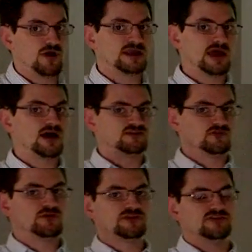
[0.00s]
right now as
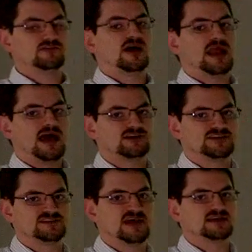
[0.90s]
to what this line
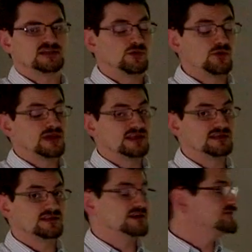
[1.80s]
actually says, and I won't get
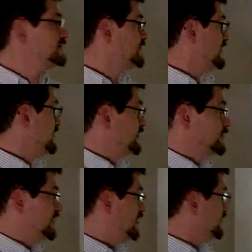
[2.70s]
into this.
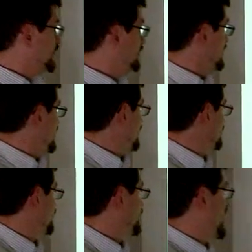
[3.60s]
But I'll note
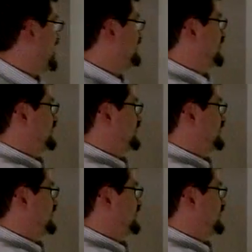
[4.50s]
here where we have